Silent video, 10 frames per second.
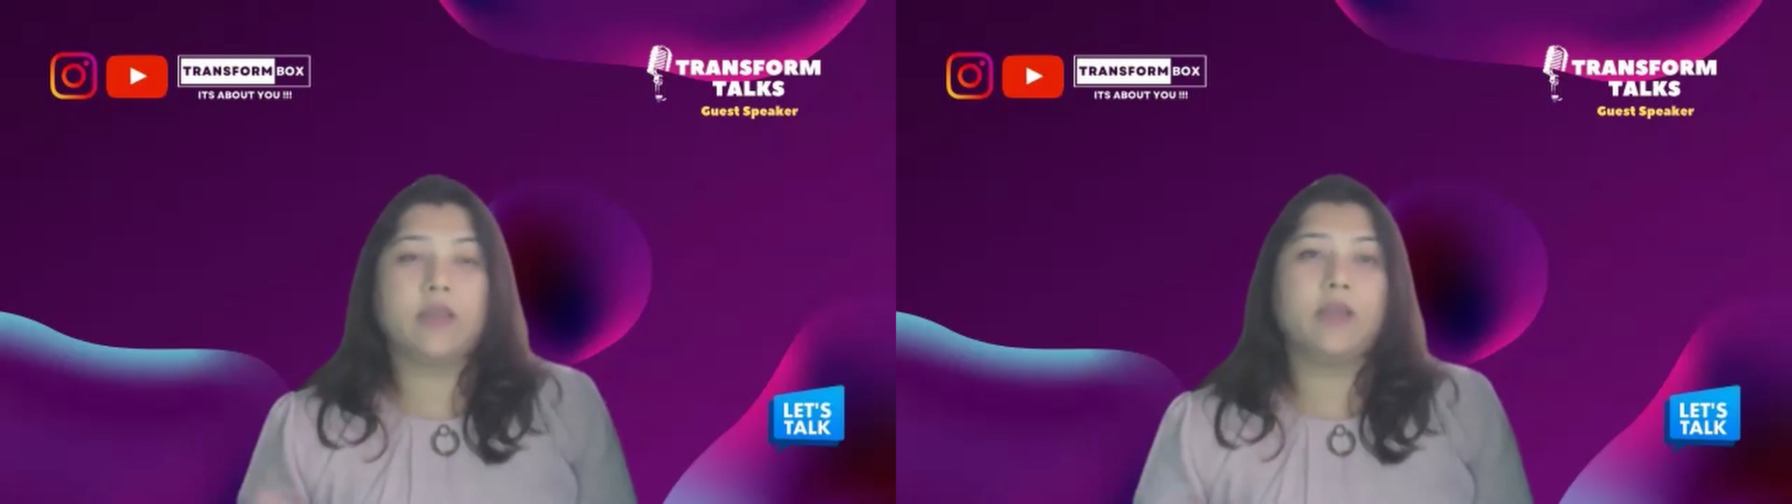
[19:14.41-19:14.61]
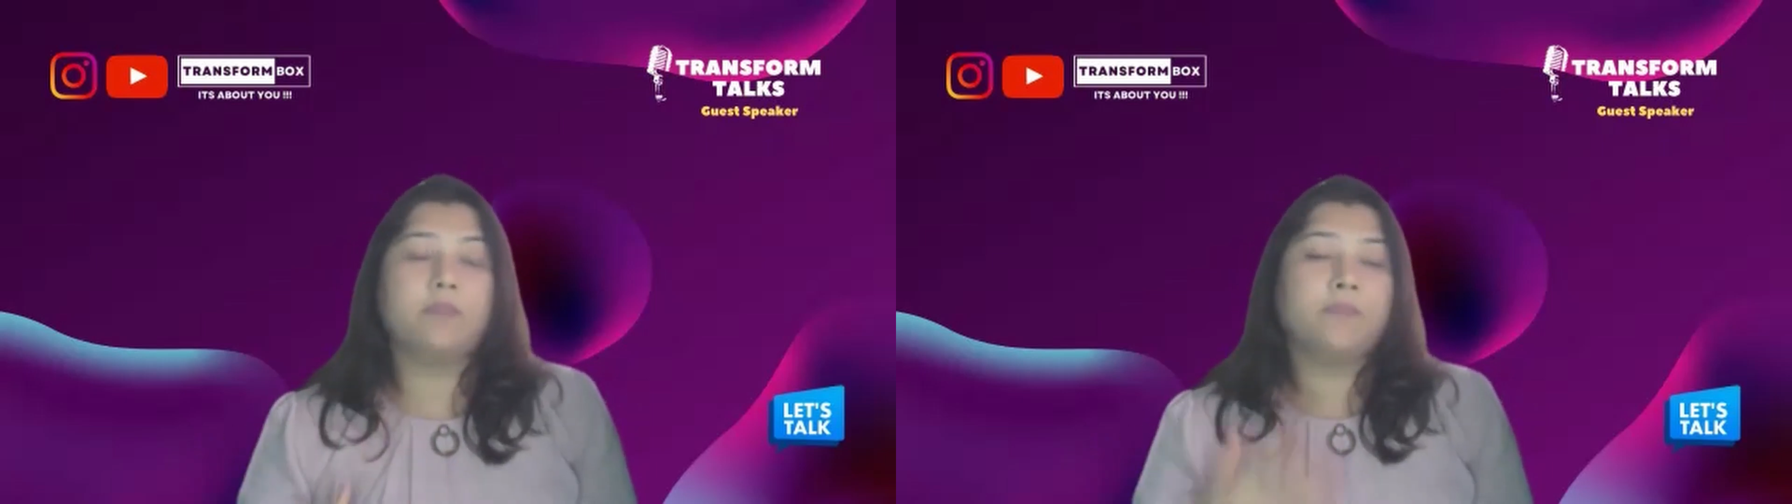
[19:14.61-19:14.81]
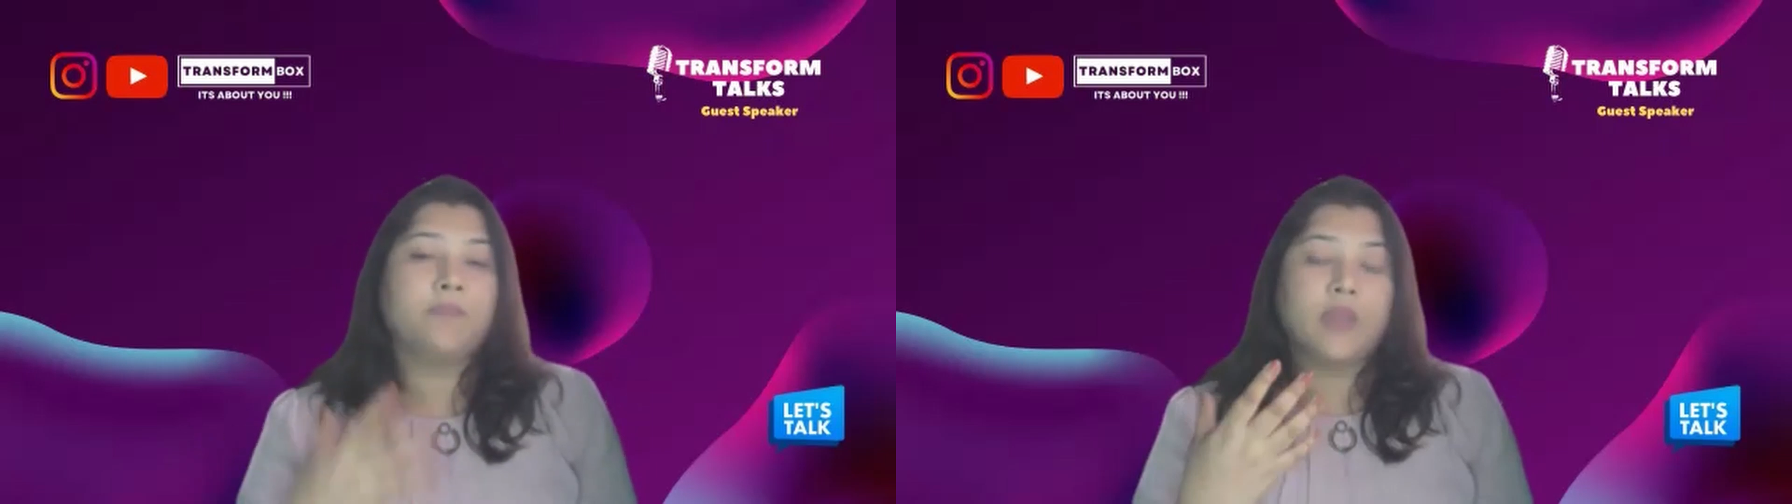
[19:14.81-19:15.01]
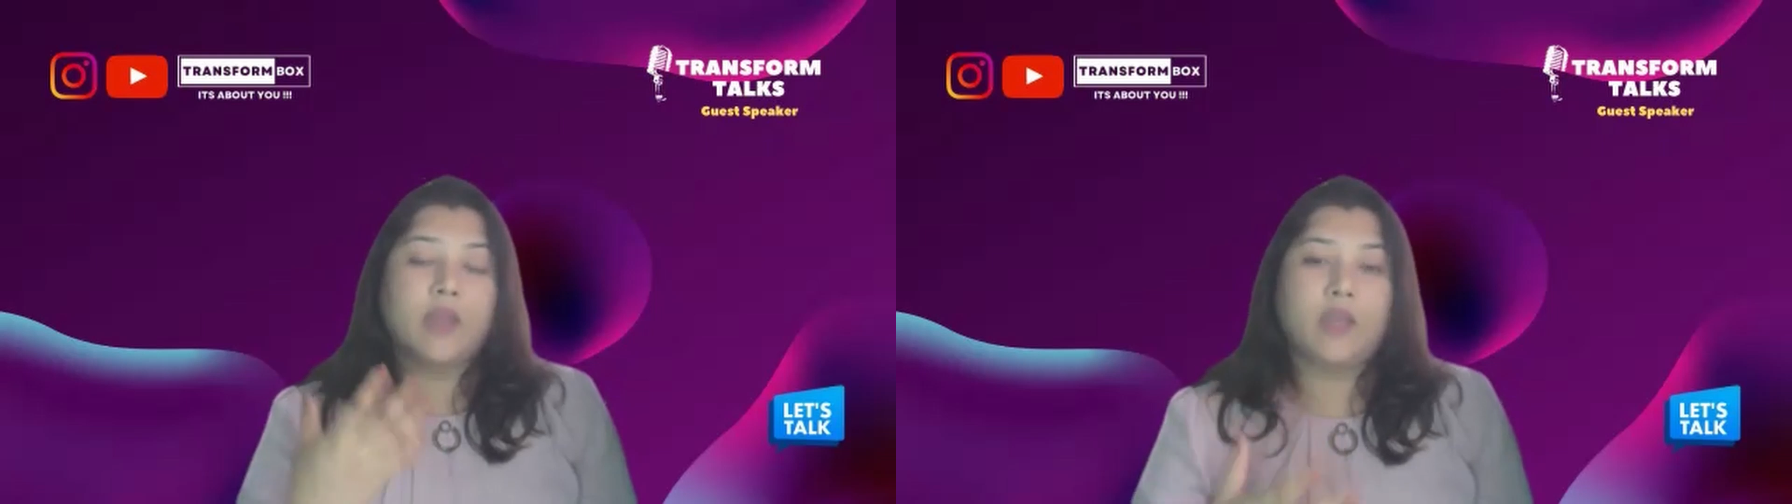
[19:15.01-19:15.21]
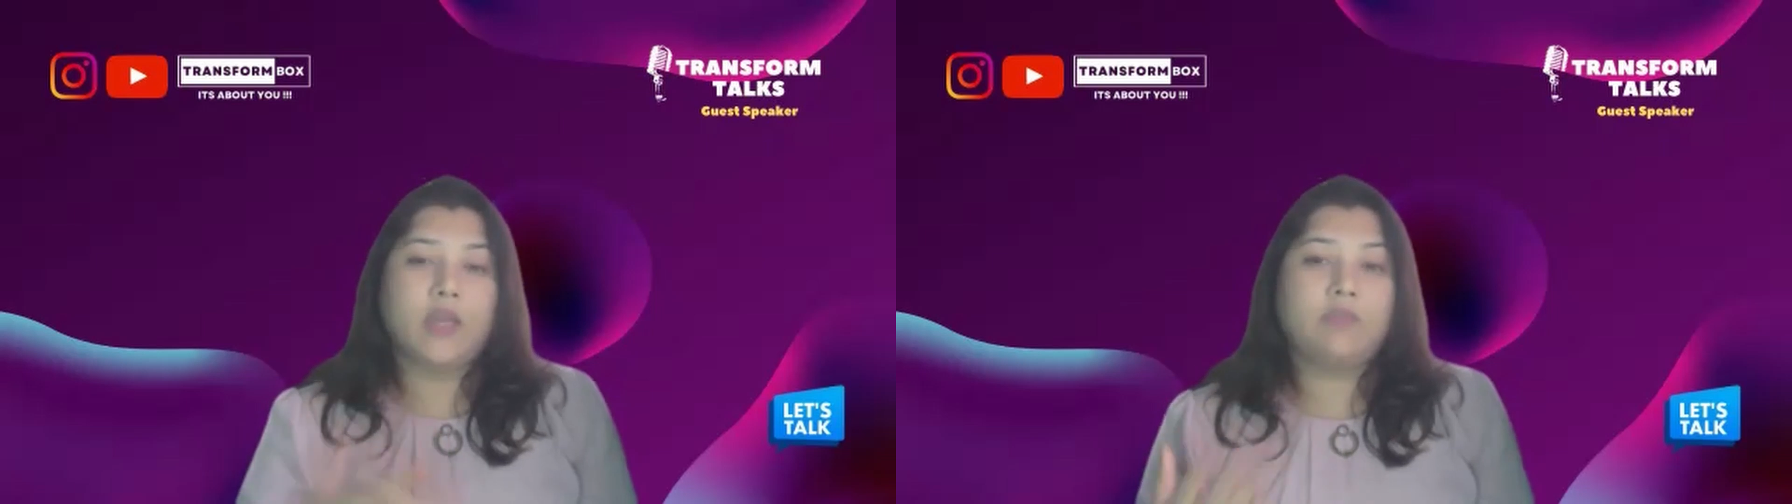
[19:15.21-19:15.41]
rape
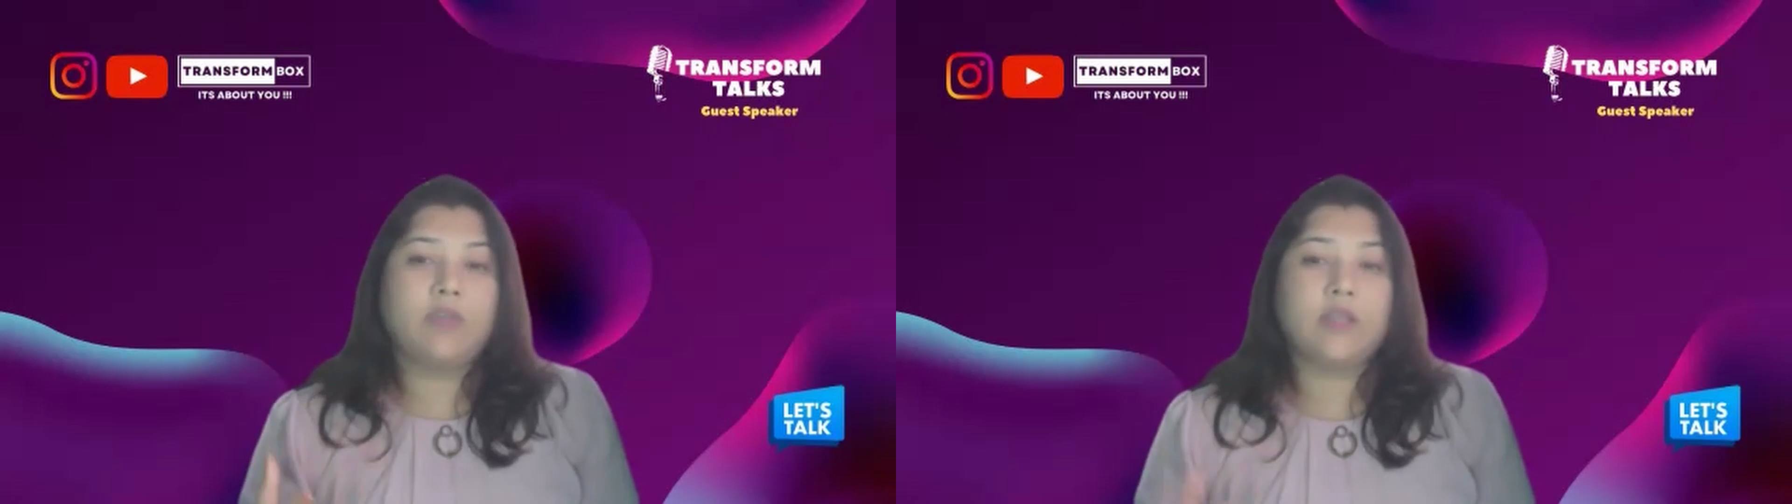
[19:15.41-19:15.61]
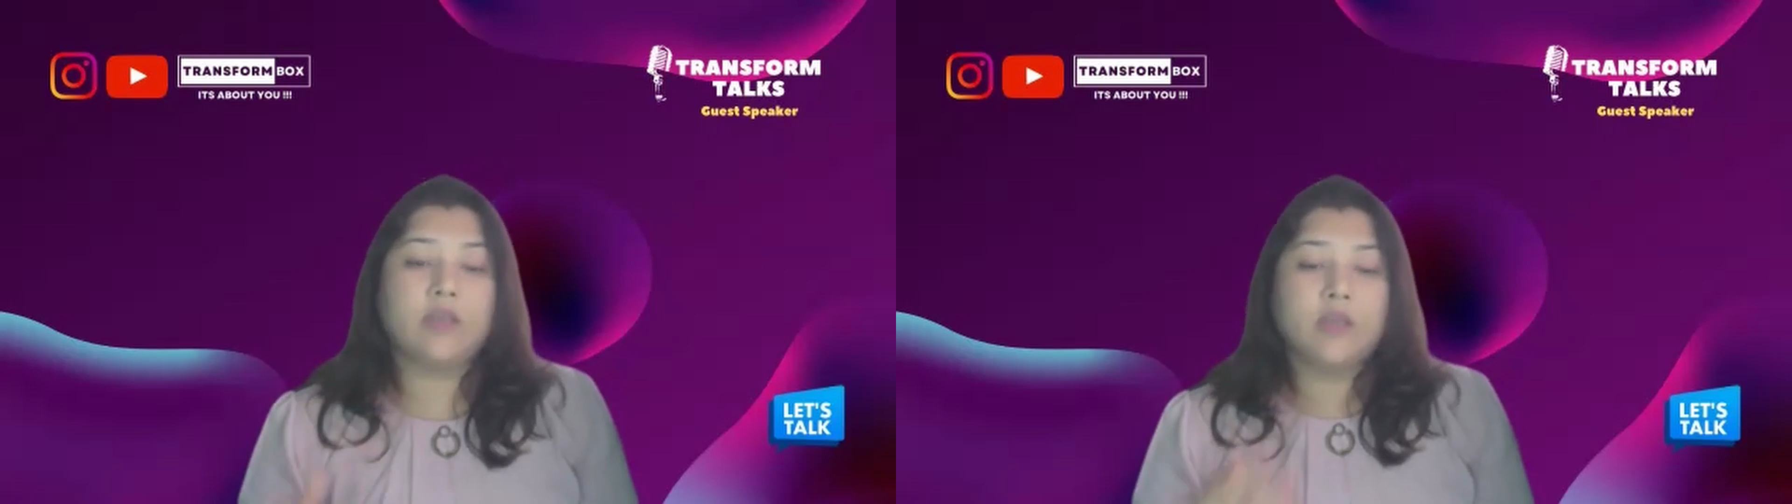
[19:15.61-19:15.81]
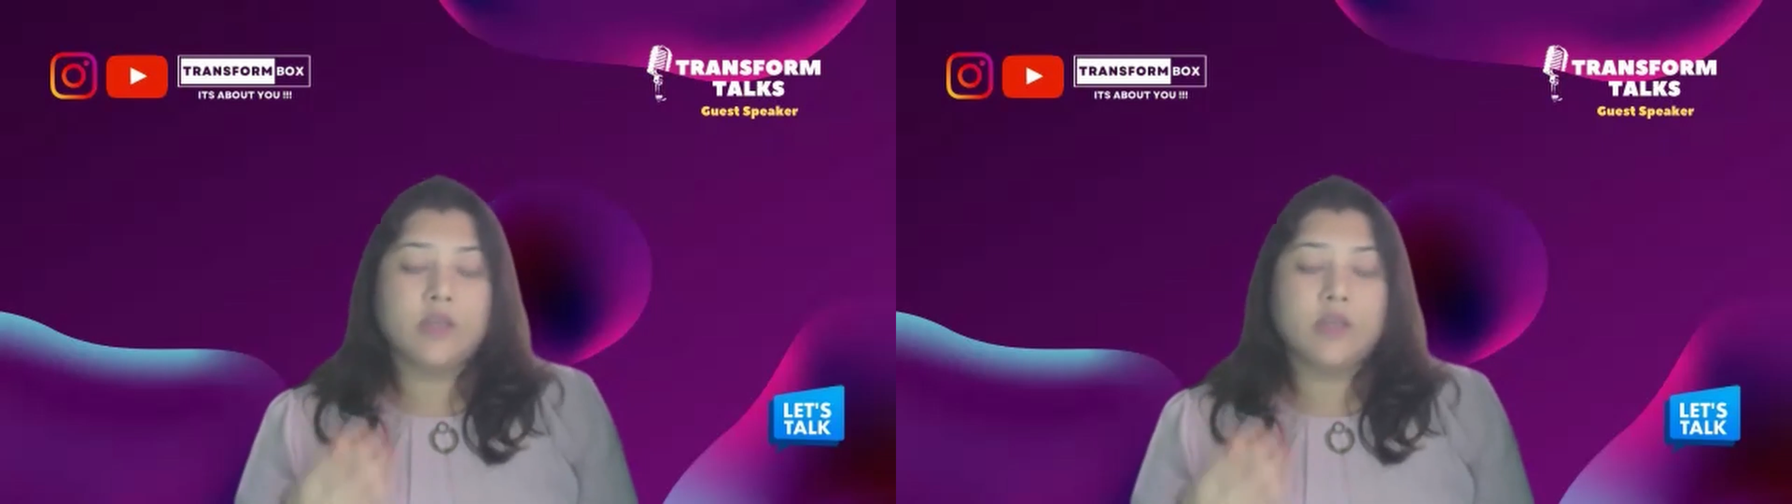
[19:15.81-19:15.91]
and everything.